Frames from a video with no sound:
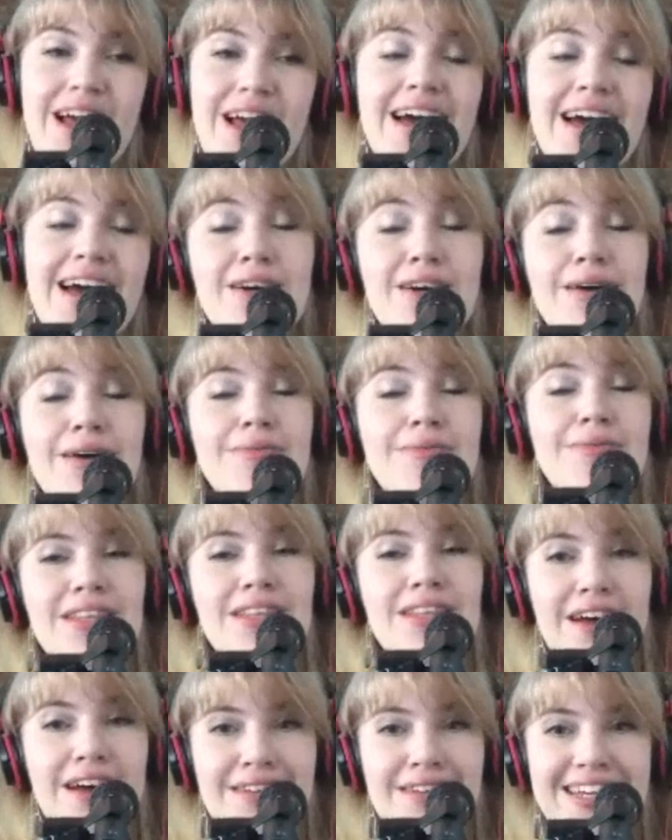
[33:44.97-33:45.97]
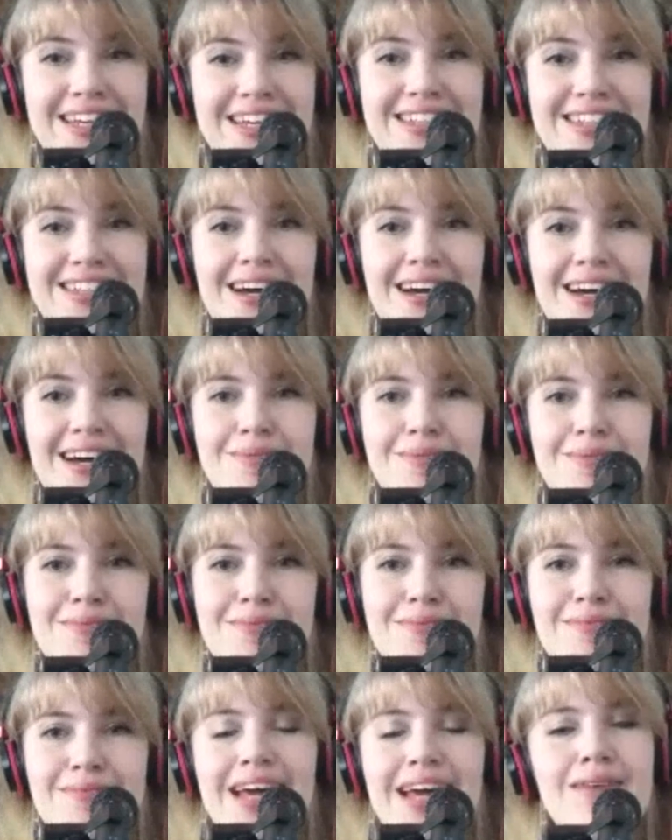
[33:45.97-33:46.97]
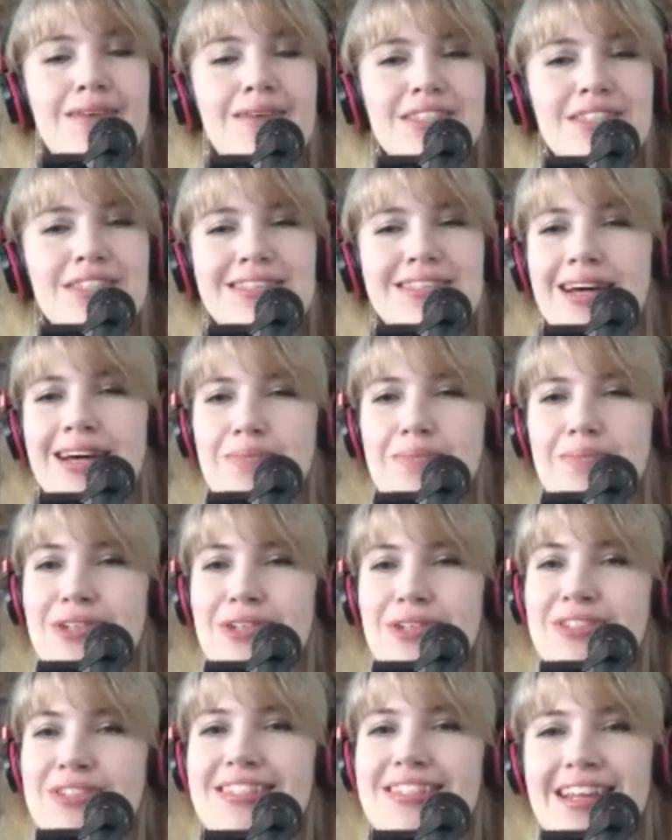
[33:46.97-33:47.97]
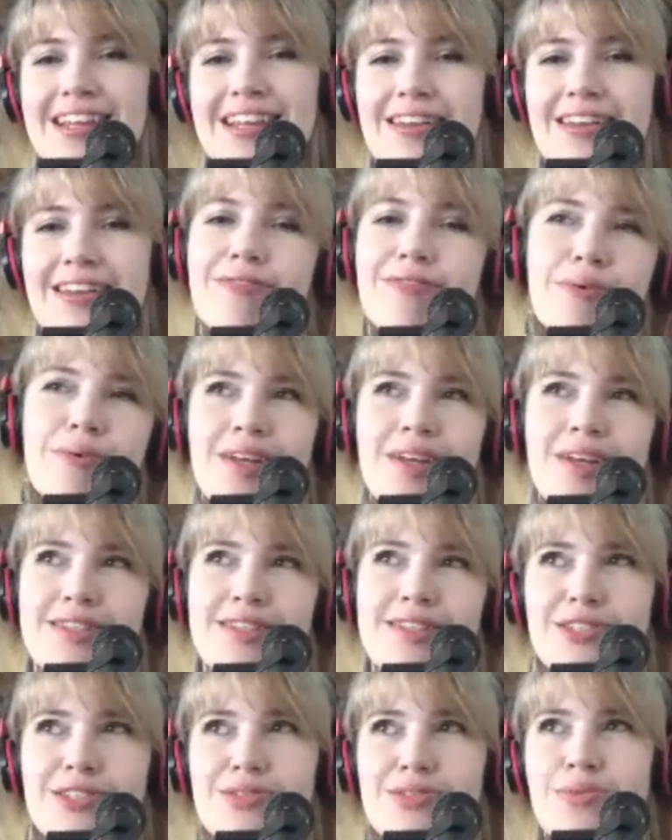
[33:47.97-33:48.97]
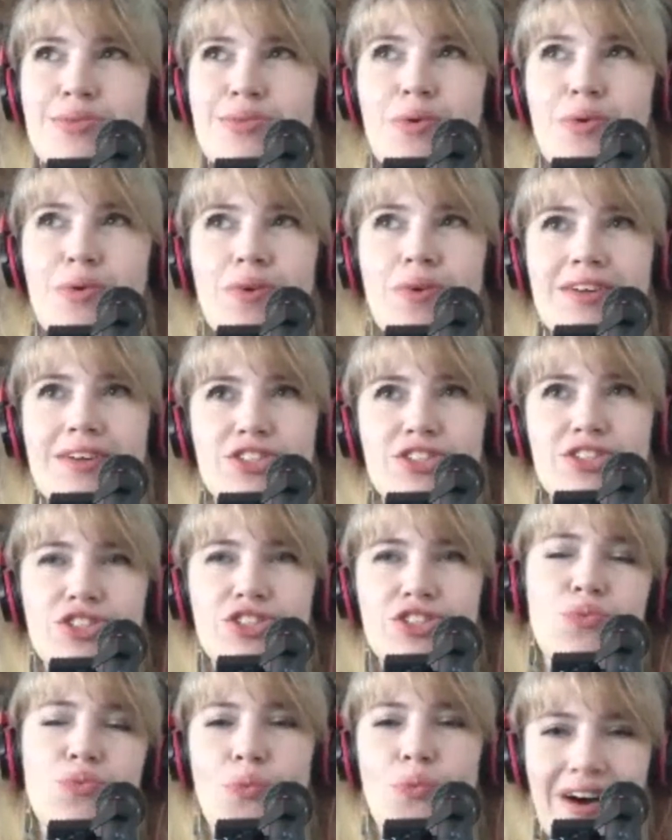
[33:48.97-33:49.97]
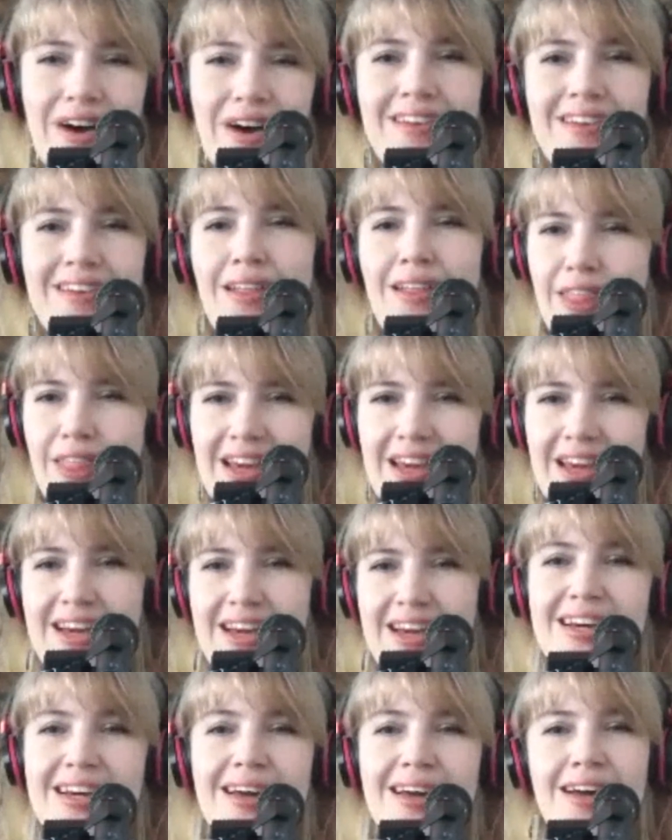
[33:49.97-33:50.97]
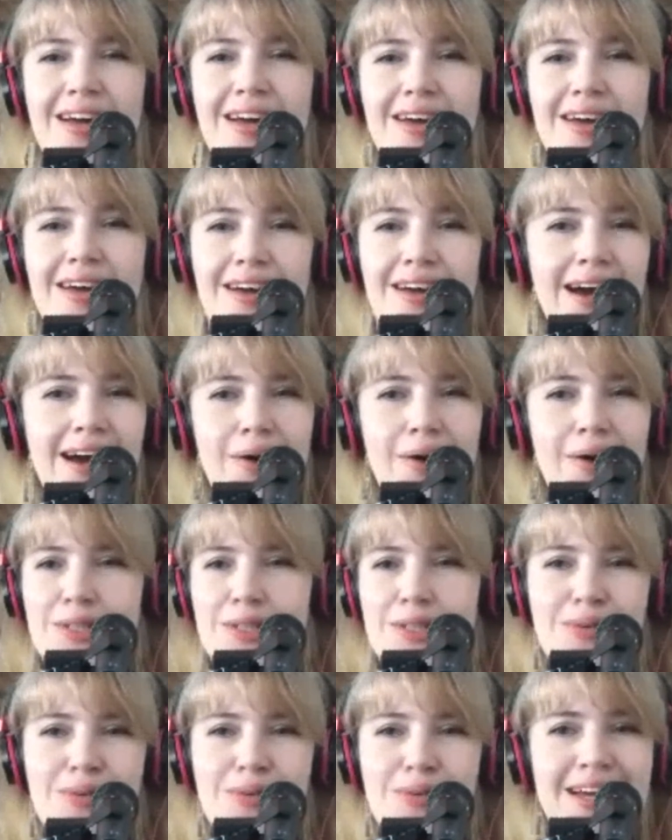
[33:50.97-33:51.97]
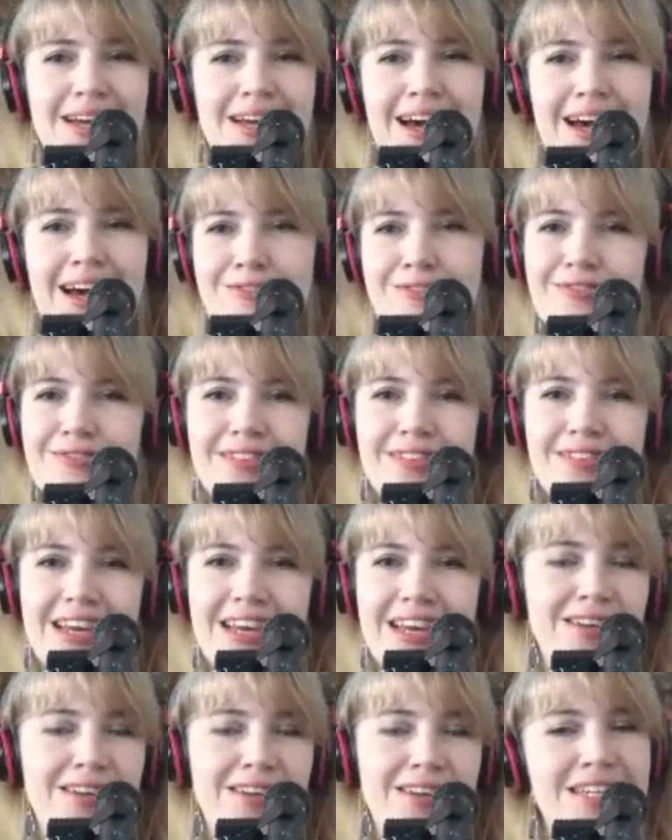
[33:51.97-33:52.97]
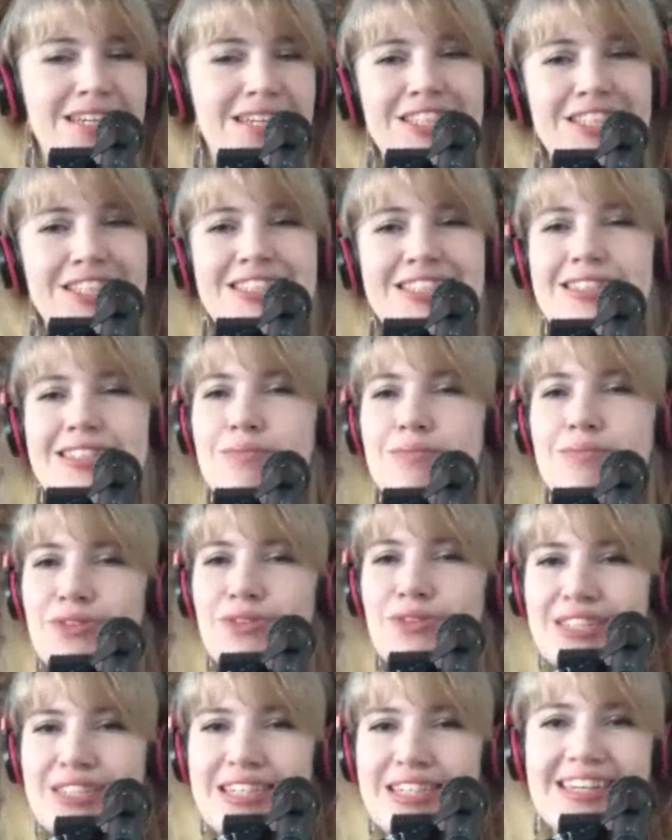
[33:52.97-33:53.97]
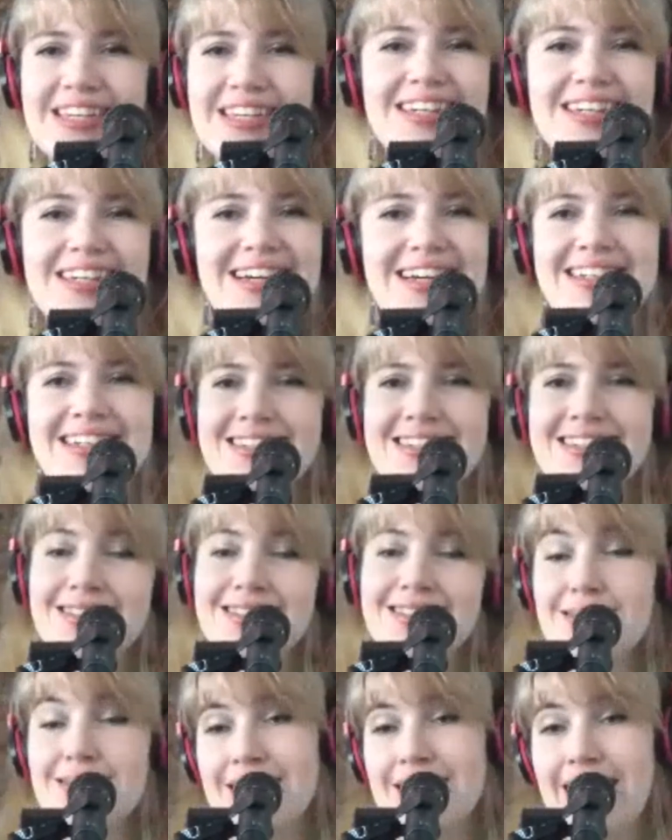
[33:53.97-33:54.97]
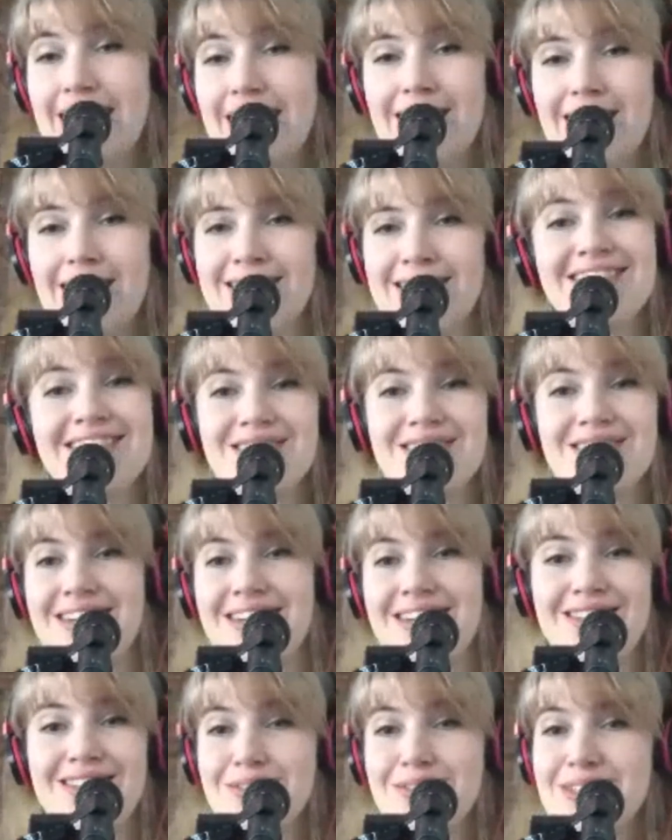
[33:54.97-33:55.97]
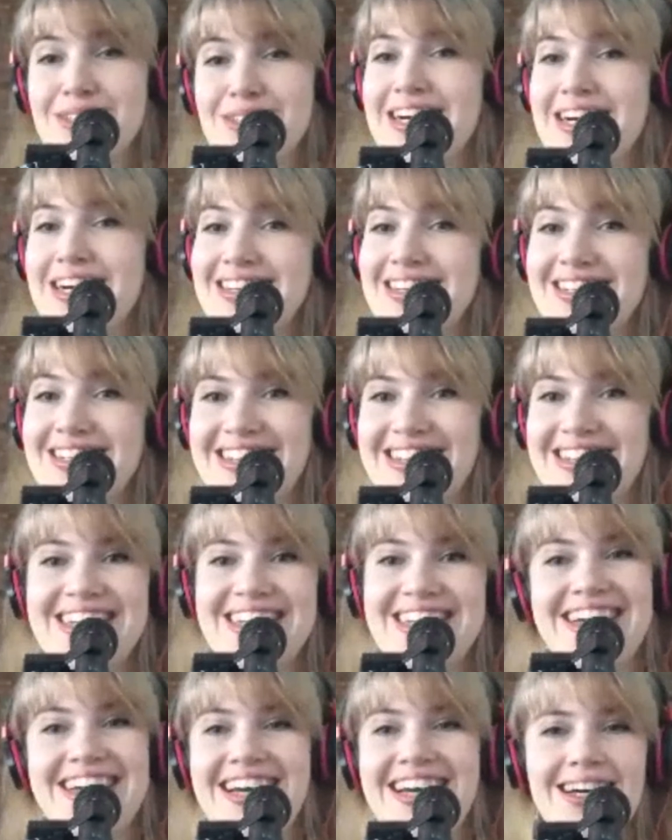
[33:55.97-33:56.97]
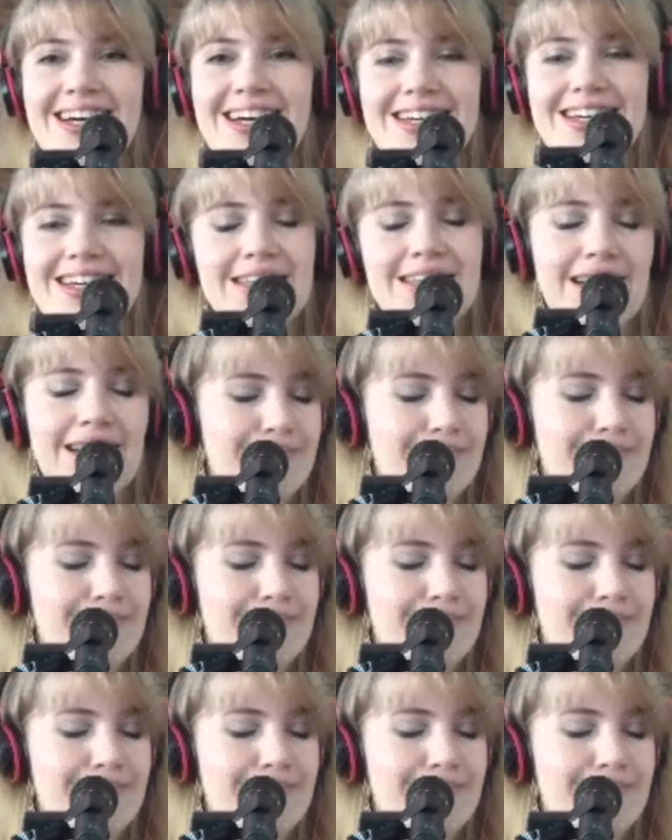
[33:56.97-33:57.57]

I know I would love it. And I'm just the kind of person that I never want to do just one thing. I always want to have like narration and music and adding a tour guide thing, because